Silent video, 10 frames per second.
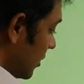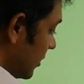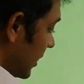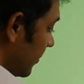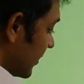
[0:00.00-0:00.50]

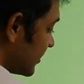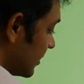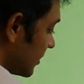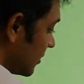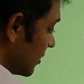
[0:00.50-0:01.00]

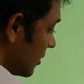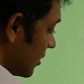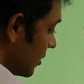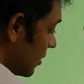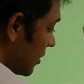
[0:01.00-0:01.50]
10%.
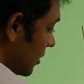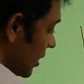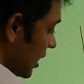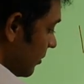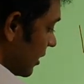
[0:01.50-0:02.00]

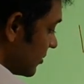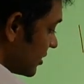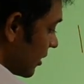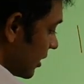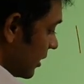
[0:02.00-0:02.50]
It becomes
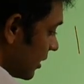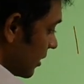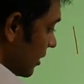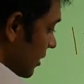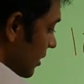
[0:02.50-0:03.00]
110.
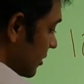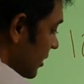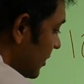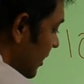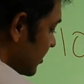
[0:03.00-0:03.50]

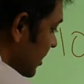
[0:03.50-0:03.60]
Then there is an